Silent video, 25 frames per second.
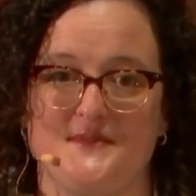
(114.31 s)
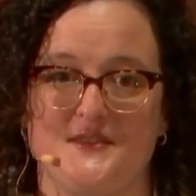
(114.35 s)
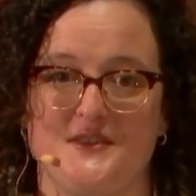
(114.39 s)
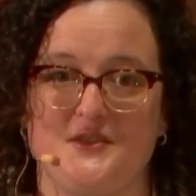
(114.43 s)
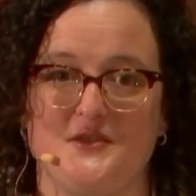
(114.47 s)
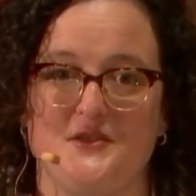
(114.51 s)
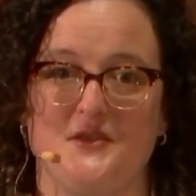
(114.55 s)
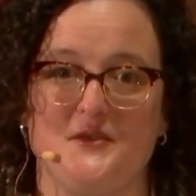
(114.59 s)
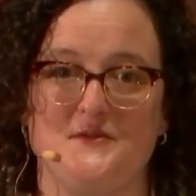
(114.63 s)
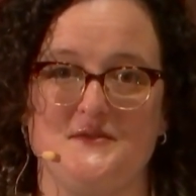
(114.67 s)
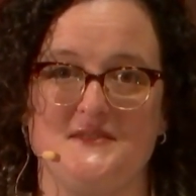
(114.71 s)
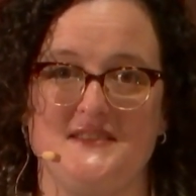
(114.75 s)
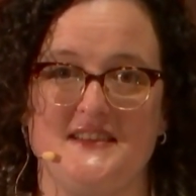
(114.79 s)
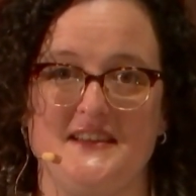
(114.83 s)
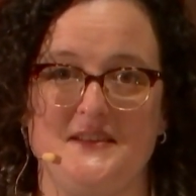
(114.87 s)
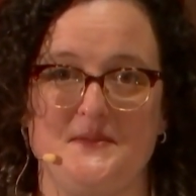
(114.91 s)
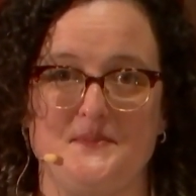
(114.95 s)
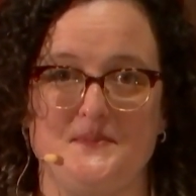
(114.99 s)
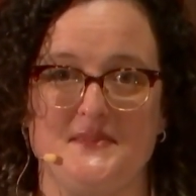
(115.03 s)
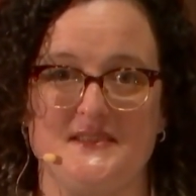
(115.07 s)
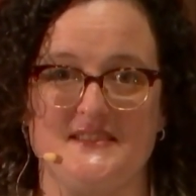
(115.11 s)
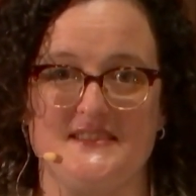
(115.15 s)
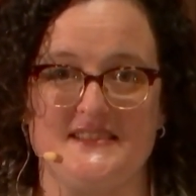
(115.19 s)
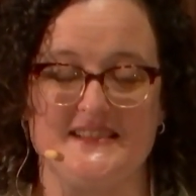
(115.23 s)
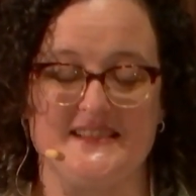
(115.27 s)
closing
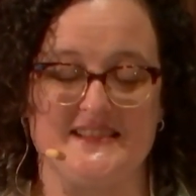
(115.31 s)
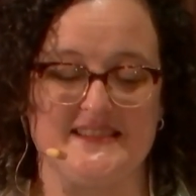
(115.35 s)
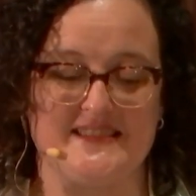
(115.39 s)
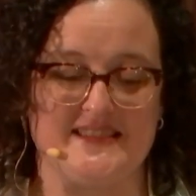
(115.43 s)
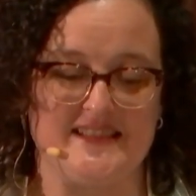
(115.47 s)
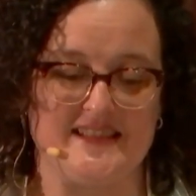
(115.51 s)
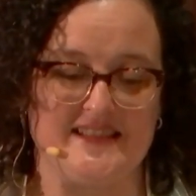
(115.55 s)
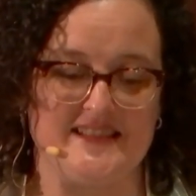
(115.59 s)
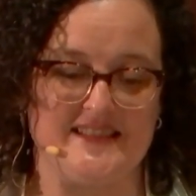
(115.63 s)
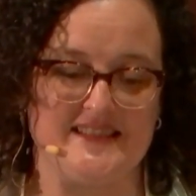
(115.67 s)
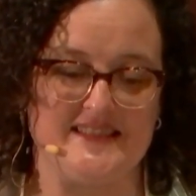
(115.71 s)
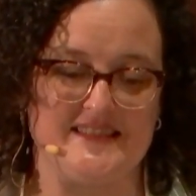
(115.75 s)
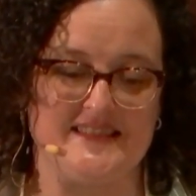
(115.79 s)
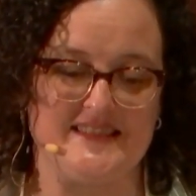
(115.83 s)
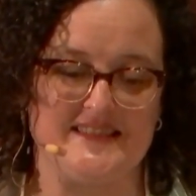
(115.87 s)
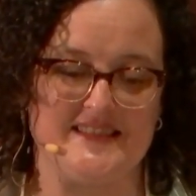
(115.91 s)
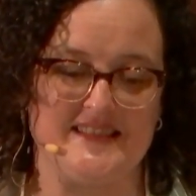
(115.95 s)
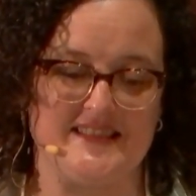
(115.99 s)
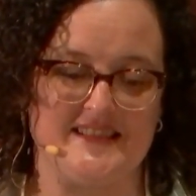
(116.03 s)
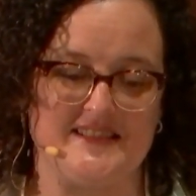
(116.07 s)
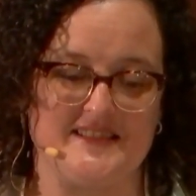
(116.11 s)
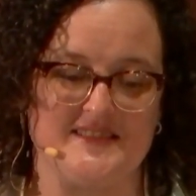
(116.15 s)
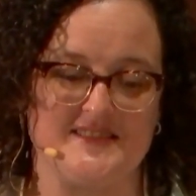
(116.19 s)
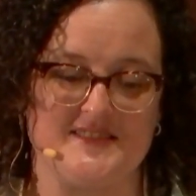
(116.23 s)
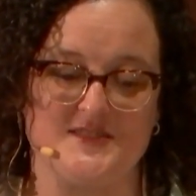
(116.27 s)
businesses
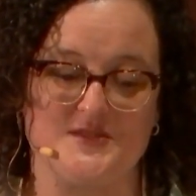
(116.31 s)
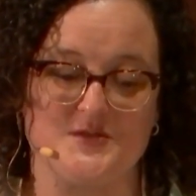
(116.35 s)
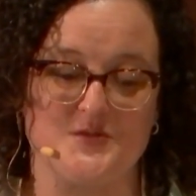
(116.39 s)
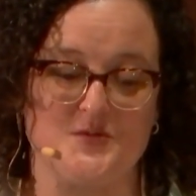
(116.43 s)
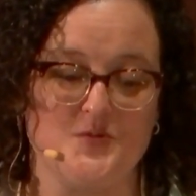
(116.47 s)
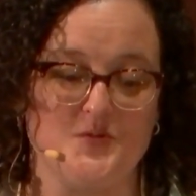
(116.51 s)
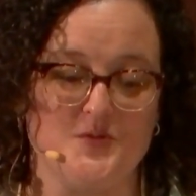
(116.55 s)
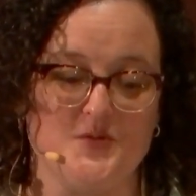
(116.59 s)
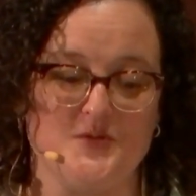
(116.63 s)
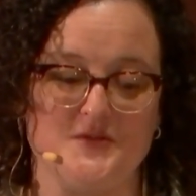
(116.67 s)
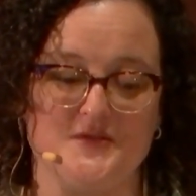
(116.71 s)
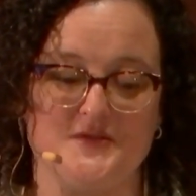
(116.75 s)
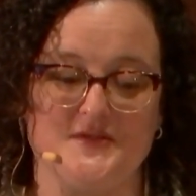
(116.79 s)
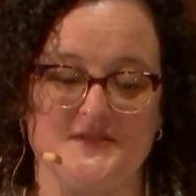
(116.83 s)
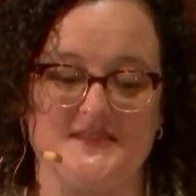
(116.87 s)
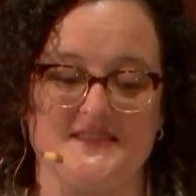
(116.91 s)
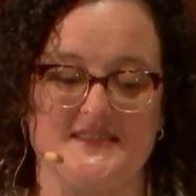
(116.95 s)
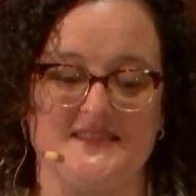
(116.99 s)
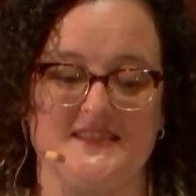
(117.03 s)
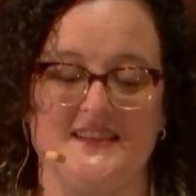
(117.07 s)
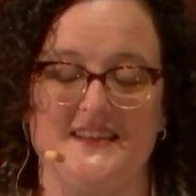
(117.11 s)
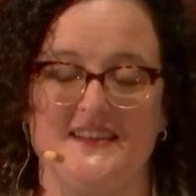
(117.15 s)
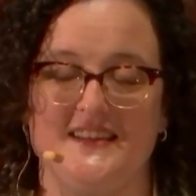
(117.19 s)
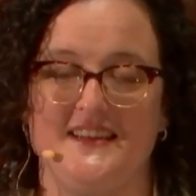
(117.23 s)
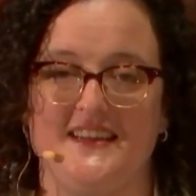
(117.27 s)
and
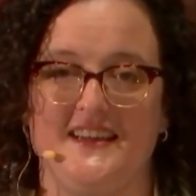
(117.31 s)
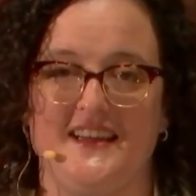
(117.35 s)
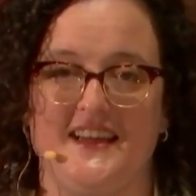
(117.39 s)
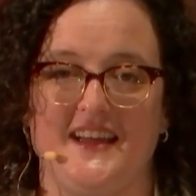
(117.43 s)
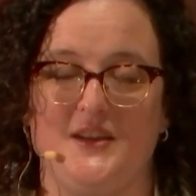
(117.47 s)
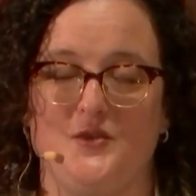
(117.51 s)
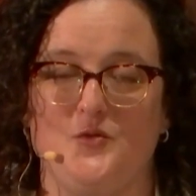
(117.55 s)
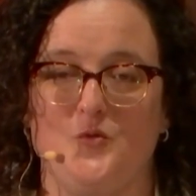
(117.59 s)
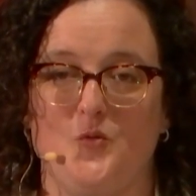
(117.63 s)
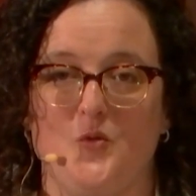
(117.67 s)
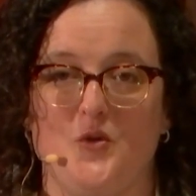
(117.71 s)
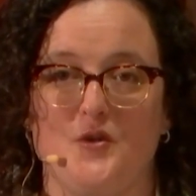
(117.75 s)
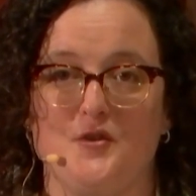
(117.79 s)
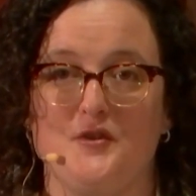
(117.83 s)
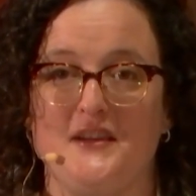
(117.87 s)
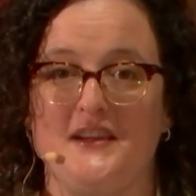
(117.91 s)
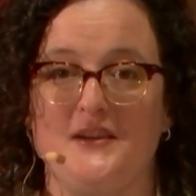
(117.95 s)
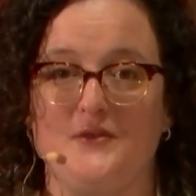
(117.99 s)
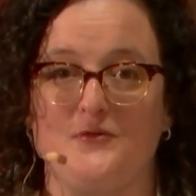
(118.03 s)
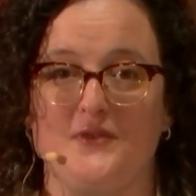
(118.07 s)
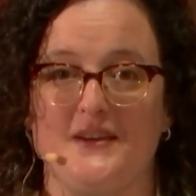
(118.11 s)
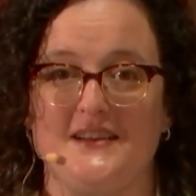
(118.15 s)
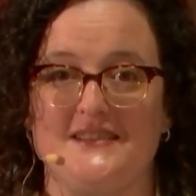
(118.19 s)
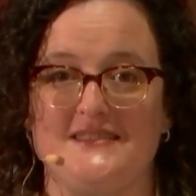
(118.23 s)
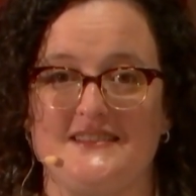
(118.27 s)
schools and
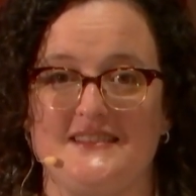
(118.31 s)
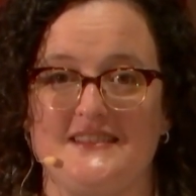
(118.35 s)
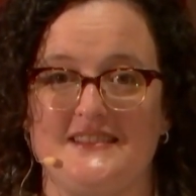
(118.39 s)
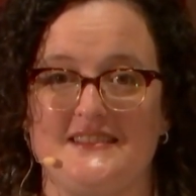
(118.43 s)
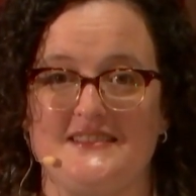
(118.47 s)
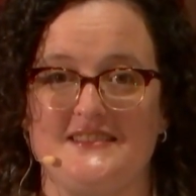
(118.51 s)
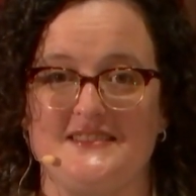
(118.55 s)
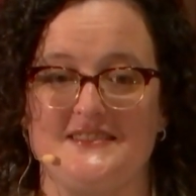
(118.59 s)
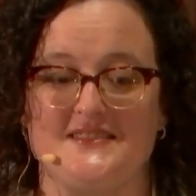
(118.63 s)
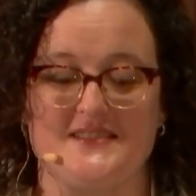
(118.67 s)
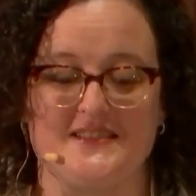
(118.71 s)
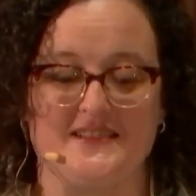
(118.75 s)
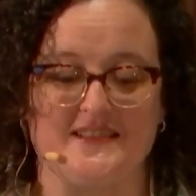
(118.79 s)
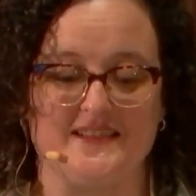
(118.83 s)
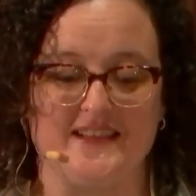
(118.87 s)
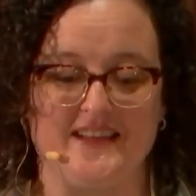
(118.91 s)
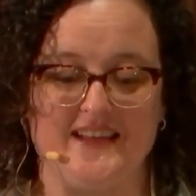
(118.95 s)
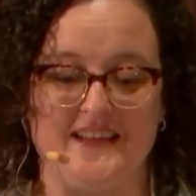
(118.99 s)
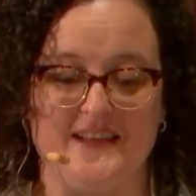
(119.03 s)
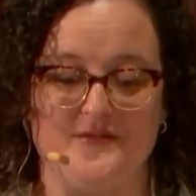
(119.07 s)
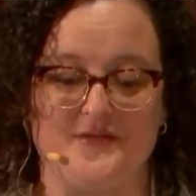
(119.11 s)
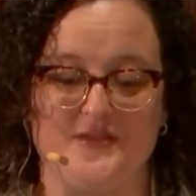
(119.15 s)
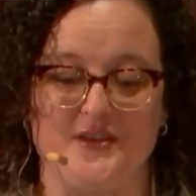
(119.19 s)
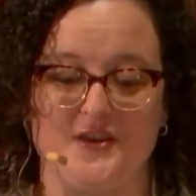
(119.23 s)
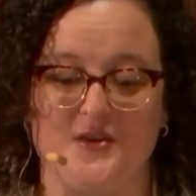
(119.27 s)
warning residents to
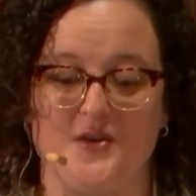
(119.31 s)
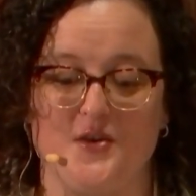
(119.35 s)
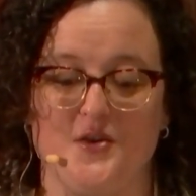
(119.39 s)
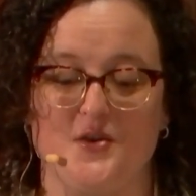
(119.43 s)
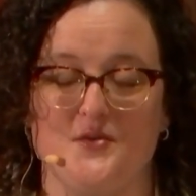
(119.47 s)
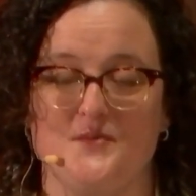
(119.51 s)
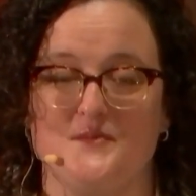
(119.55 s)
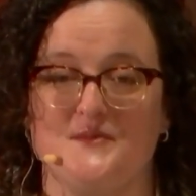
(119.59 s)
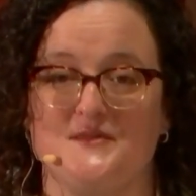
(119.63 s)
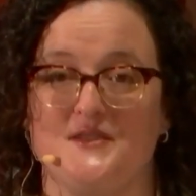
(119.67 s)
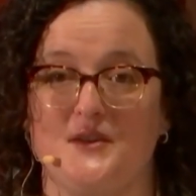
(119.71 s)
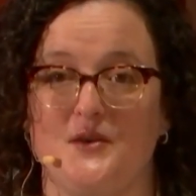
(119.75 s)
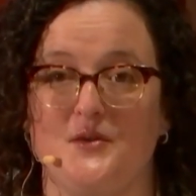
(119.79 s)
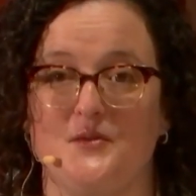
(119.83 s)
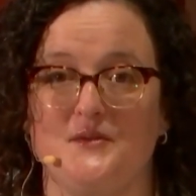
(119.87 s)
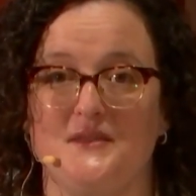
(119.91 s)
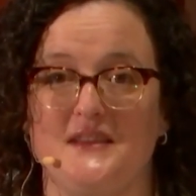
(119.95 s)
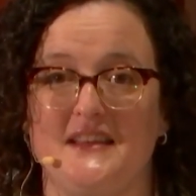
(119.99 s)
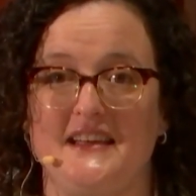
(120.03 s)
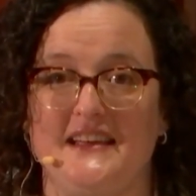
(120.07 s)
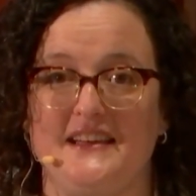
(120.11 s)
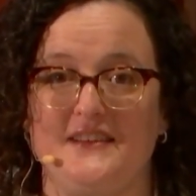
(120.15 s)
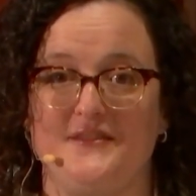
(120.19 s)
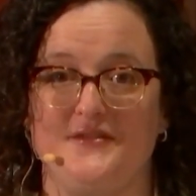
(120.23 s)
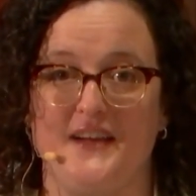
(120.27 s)
leave their homes
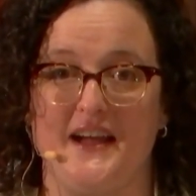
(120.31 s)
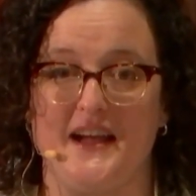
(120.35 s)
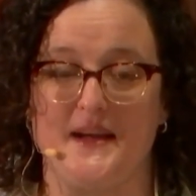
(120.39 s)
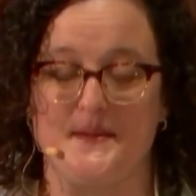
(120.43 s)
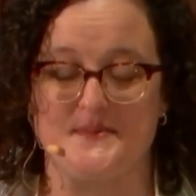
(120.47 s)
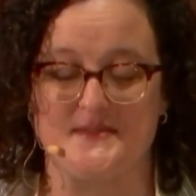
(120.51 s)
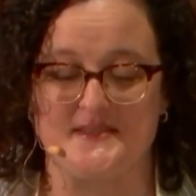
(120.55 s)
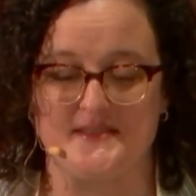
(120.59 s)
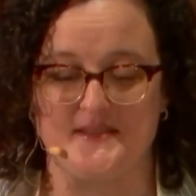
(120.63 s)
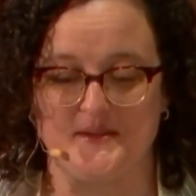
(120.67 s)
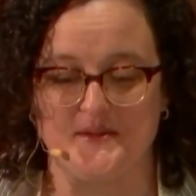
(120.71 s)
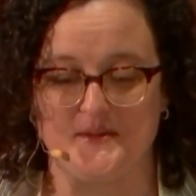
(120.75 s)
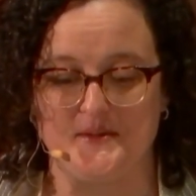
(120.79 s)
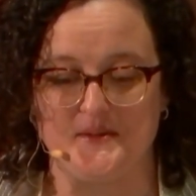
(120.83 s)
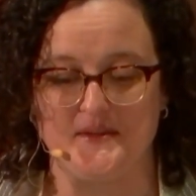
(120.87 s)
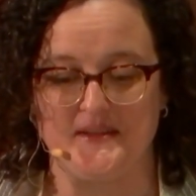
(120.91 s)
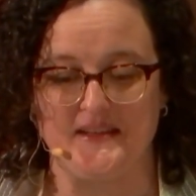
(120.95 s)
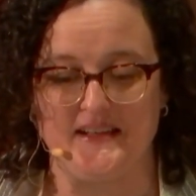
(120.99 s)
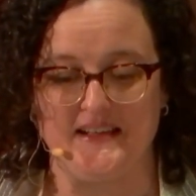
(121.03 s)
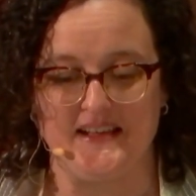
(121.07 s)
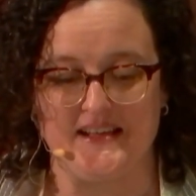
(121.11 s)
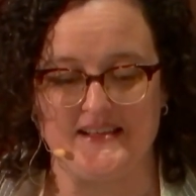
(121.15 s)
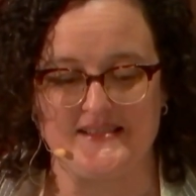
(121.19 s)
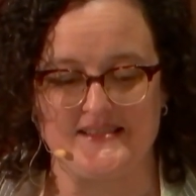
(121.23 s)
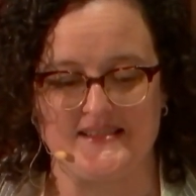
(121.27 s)
only if
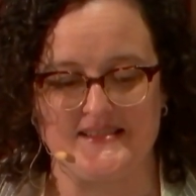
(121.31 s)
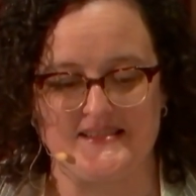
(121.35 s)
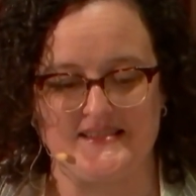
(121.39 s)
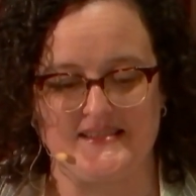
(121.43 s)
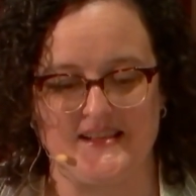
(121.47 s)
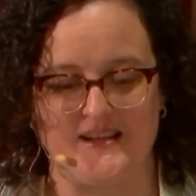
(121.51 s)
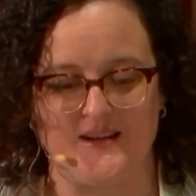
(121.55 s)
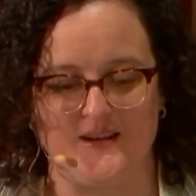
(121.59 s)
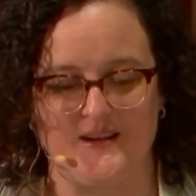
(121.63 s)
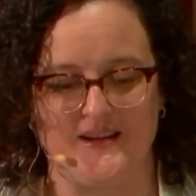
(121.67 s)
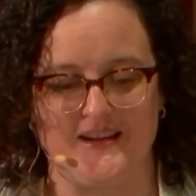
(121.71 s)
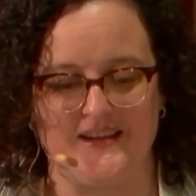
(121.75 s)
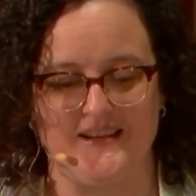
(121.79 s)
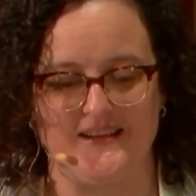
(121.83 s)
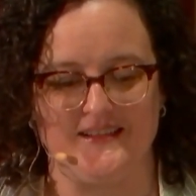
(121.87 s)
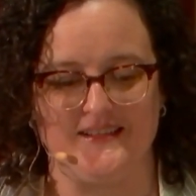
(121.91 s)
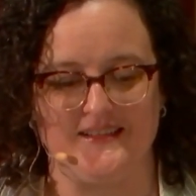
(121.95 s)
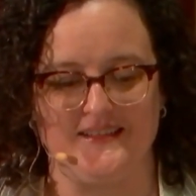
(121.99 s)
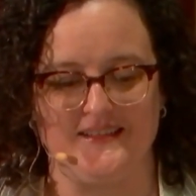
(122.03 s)
absolutely necessary.